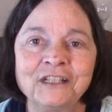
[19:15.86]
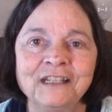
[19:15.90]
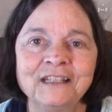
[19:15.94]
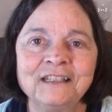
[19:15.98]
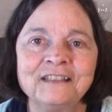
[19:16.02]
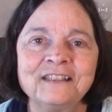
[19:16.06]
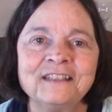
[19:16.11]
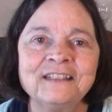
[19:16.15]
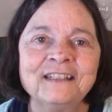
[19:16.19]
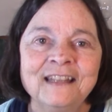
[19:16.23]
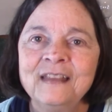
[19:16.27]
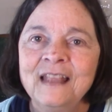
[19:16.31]

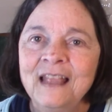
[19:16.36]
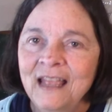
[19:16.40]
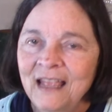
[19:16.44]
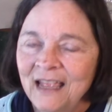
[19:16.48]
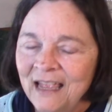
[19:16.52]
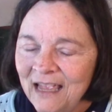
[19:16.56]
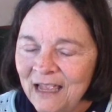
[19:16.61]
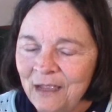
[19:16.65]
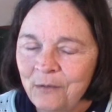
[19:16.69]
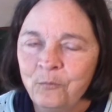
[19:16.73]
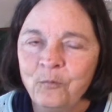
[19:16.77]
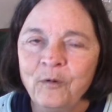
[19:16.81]
nets.
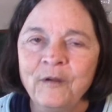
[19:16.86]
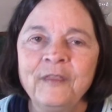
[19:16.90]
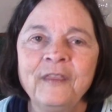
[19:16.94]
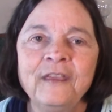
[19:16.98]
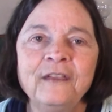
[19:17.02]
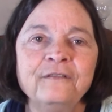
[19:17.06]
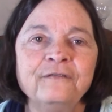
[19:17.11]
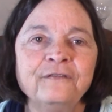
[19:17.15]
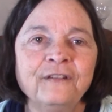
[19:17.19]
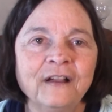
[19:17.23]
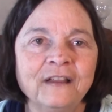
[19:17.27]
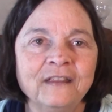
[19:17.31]
And when
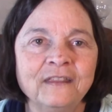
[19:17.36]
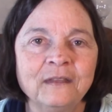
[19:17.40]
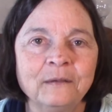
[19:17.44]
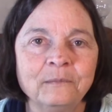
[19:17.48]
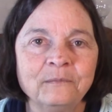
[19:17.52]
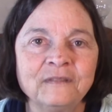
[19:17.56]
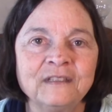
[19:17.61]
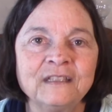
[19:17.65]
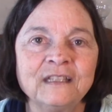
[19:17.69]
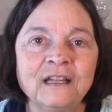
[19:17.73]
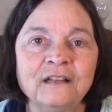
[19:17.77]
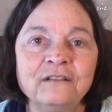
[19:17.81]
they find
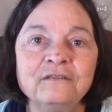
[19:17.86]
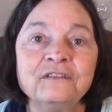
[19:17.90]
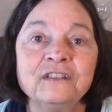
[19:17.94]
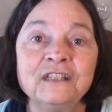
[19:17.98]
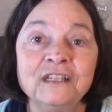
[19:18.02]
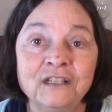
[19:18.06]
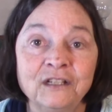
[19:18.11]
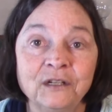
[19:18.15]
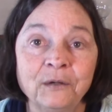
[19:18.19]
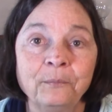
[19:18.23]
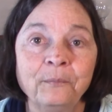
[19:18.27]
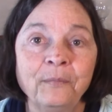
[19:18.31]
themselves
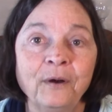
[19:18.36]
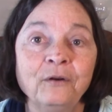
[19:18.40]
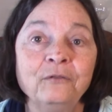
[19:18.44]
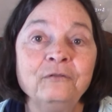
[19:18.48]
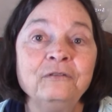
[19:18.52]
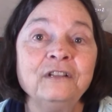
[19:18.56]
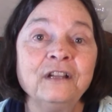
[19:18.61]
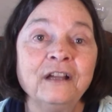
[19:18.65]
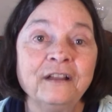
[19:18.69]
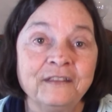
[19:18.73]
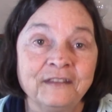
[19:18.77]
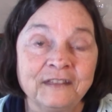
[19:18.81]
in a
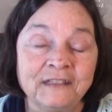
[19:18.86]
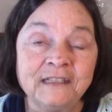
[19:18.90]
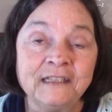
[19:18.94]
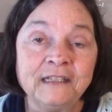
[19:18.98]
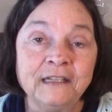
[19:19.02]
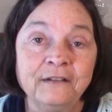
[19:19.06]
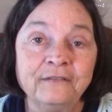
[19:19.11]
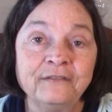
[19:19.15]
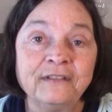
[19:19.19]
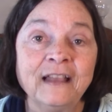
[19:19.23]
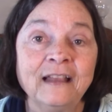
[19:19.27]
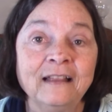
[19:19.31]
boat on the
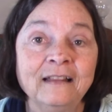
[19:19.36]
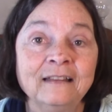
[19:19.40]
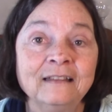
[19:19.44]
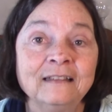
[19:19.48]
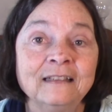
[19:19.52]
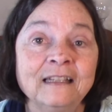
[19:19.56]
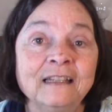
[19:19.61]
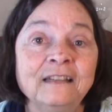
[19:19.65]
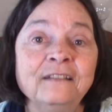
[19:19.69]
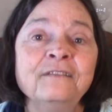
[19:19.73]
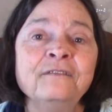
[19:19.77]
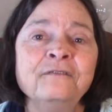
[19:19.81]
Sea of
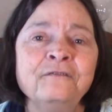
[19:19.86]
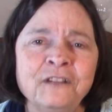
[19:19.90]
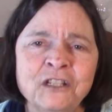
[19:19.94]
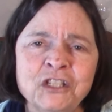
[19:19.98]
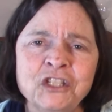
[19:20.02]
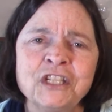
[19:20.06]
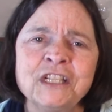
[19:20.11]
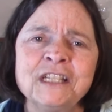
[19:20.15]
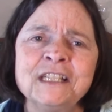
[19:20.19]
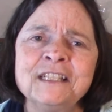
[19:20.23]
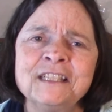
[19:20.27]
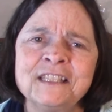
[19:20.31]
Galilee,
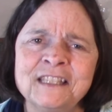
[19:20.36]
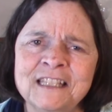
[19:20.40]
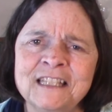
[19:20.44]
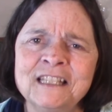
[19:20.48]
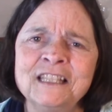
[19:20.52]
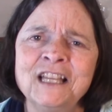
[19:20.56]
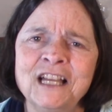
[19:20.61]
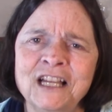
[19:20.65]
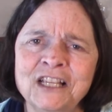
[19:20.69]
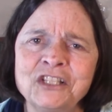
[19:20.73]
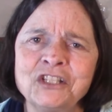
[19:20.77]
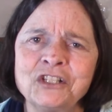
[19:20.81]
fishing is the
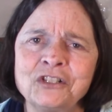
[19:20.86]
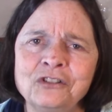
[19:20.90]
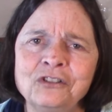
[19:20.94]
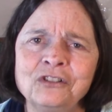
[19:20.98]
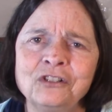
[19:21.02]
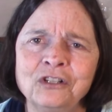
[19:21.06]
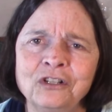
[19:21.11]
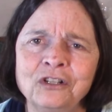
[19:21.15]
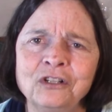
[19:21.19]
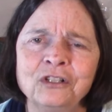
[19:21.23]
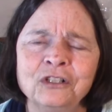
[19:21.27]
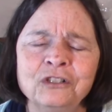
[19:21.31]
logical
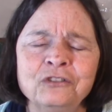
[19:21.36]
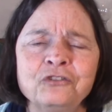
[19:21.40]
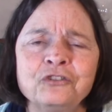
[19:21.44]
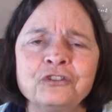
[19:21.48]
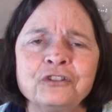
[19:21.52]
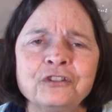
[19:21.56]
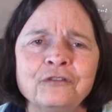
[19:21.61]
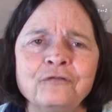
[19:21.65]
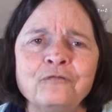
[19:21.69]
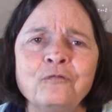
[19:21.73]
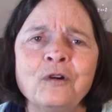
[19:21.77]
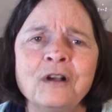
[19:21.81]

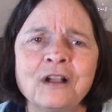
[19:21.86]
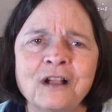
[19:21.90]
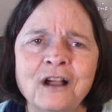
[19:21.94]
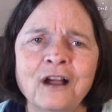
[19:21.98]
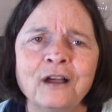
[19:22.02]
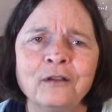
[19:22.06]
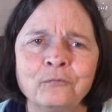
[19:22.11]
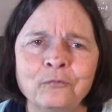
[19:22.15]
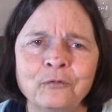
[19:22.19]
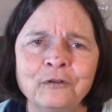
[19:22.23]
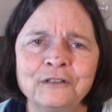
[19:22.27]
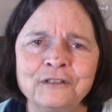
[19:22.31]
conclusion of what
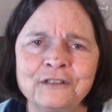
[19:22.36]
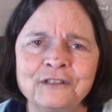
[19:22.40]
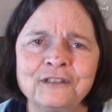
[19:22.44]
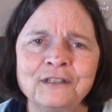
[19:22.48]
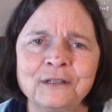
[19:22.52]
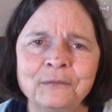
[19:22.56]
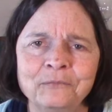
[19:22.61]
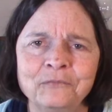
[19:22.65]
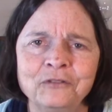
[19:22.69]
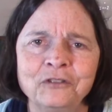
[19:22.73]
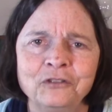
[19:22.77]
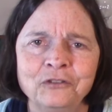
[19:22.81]
God wants
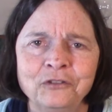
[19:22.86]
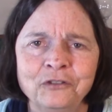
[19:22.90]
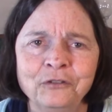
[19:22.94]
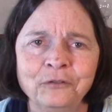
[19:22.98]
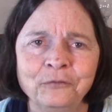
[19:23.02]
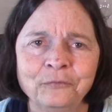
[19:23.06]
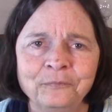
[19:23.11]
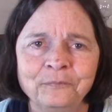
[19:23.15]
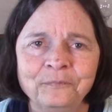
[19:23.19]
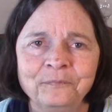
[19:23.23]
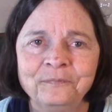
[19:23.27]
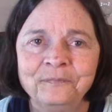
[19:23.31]
them to
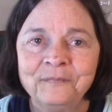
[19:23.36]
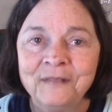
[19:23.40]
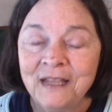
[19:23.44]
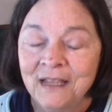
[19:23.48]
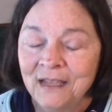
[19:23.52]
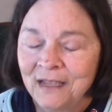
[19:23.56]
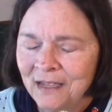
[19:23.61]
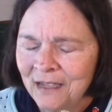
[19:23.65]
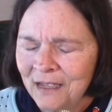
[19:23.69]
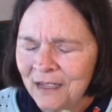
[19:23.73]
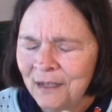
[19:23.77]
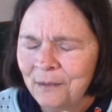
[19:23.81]
do.
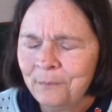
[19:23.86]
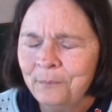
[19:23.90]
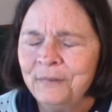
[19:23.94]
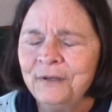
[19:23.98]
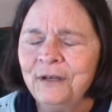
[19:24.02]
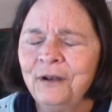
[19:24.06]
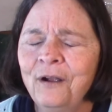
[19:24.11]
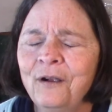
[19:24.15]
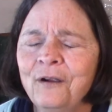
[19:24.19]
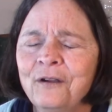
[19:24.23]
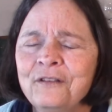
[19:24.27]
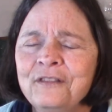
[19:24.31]

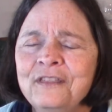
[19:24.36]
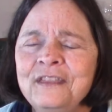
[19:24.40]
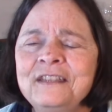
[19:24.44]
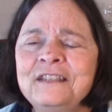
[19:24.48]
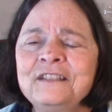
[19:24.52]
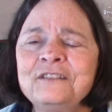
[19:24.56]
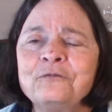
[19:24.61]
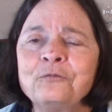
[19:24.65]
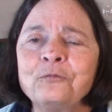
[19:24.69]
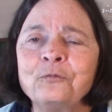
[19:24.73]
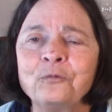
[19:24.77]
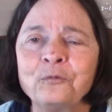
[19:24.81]
But are
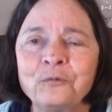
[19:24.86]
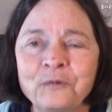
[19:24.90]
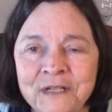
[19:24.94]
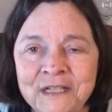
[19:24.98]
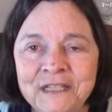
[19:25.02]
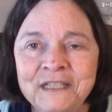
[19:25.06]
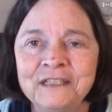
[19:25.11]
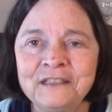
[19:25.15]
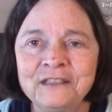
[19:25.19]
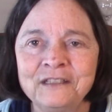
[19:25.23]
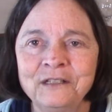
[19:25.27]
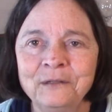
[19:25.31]
these
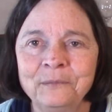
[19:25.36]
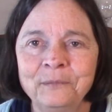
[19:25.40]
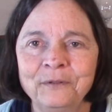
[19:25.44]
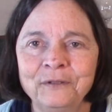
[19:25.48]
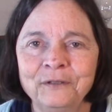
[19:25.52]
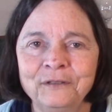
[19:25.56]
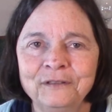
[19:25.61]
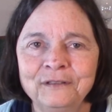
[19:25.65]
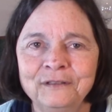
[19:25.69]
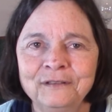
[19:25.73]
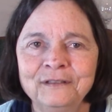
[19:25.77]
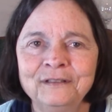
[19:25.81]

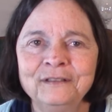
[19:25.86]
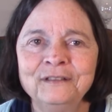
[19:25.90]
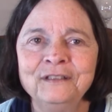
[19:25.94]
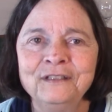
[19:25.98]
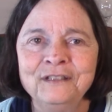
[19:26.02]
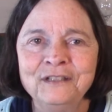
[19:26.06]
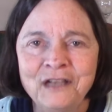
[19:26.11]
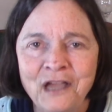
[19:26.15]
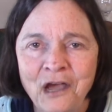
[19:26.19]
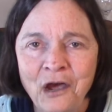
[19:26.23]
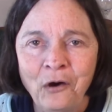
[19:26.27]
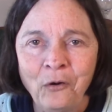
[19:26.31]
reasonable?
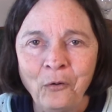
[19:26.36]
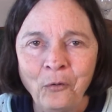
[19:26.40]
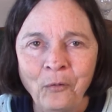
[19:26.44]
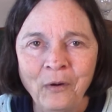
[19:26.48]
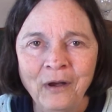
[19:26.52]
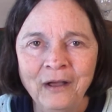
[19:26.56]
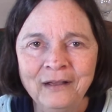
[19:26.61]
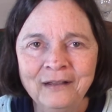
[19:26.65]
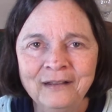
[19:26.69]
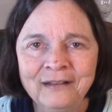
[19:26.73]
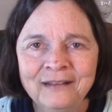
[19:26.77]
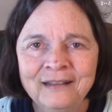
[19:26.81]
No.